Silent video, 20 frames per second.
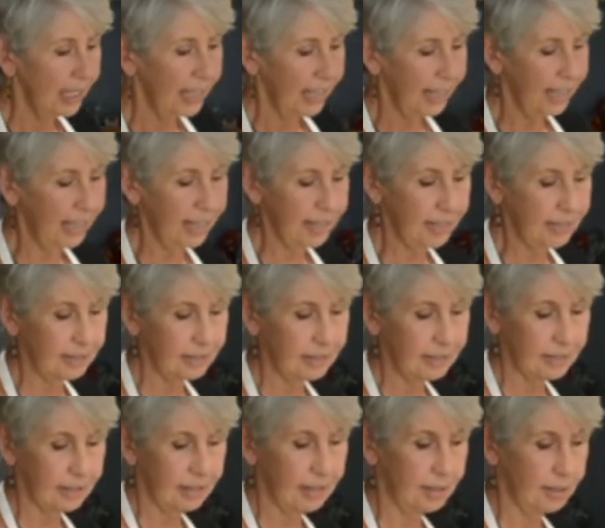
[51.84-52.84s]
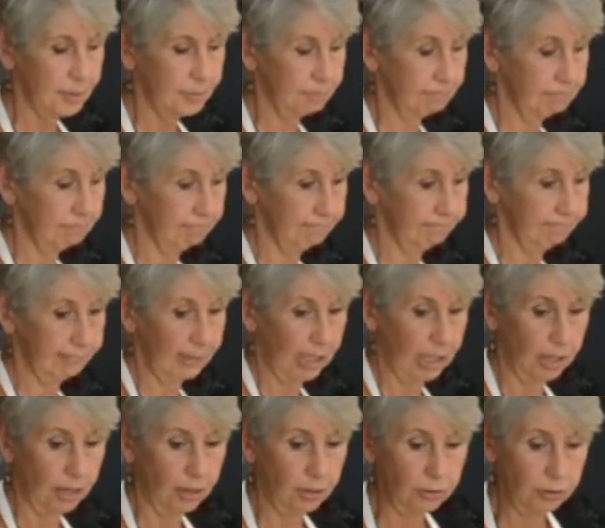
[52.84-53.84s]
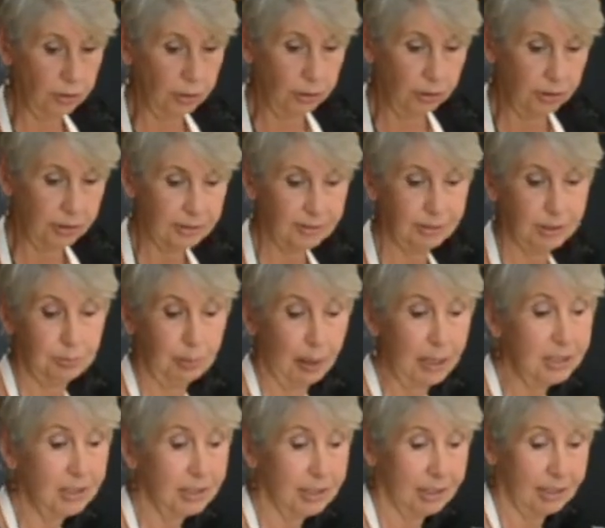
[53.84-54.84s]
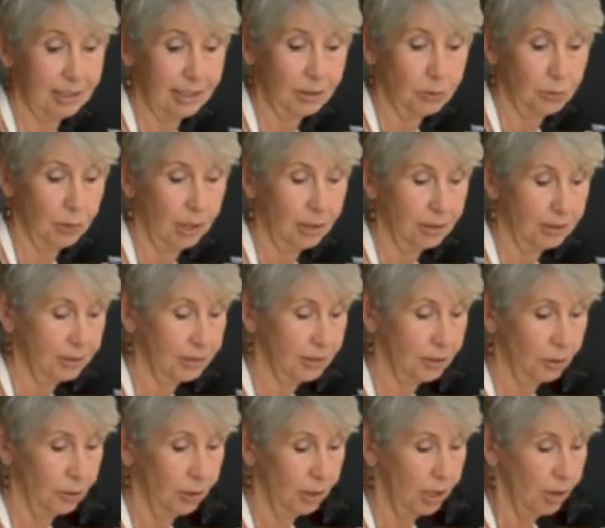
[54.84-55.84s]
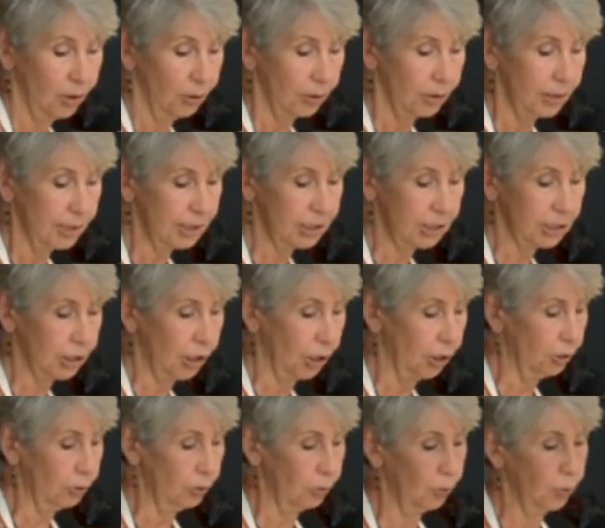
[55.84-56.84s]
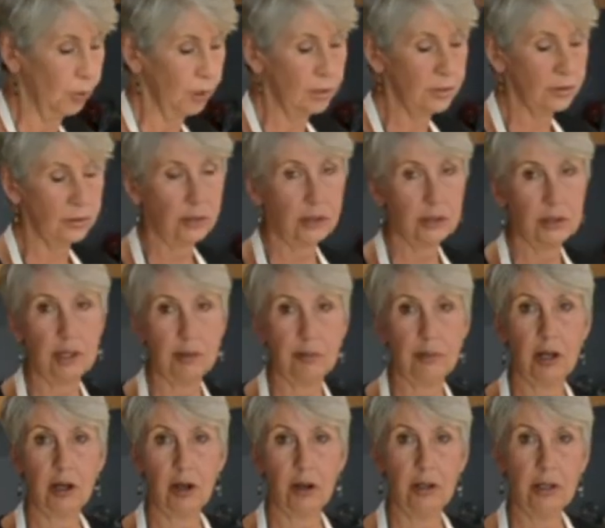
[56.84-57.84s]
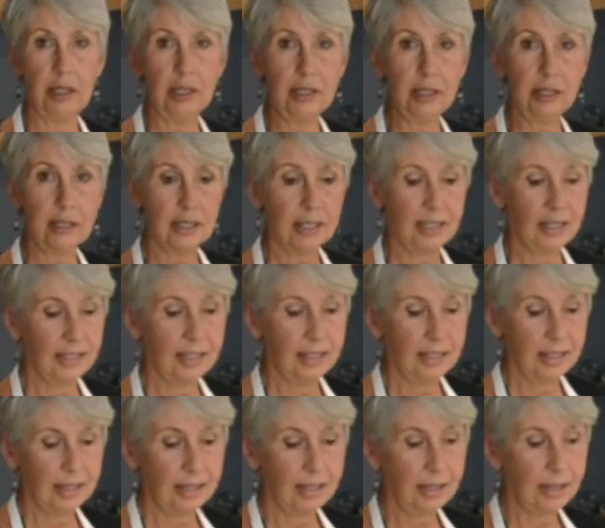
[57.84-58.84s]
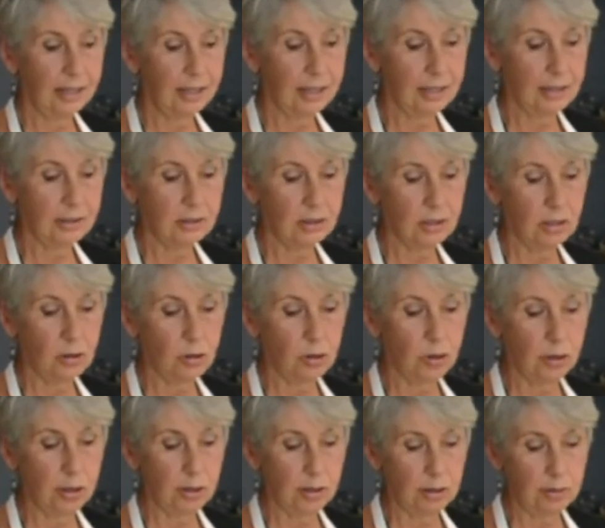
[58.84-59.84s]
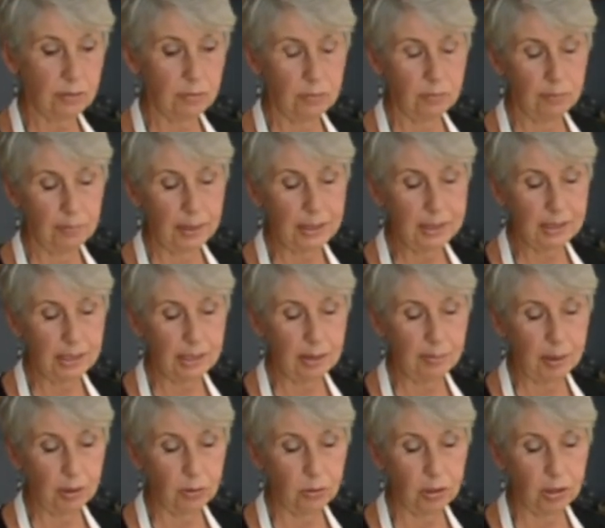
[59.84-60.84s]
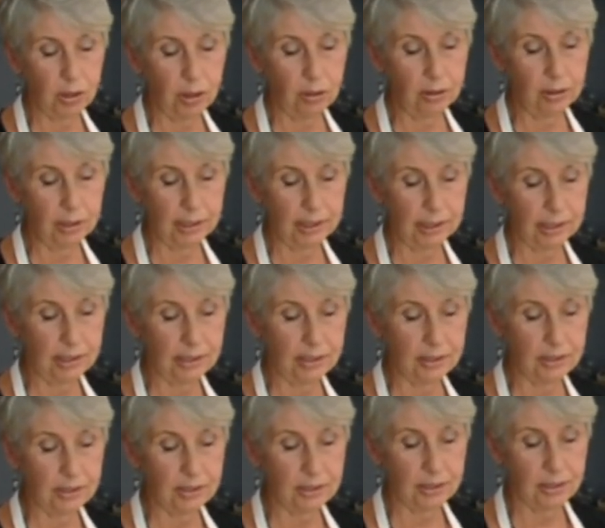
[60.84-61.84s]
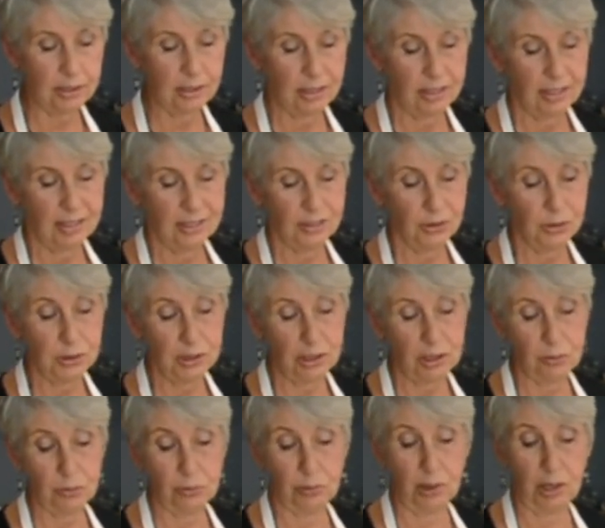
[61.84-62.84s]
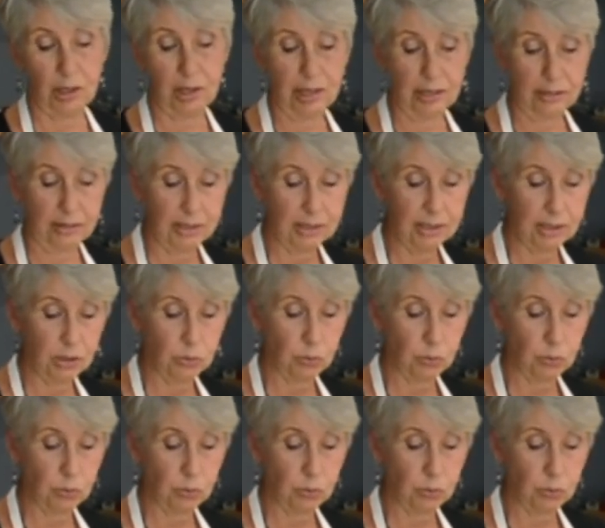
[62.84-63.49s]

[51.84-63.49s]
and other spices as well. So we're going to start with some garlic, and the best thing about garlic is using it raw. This is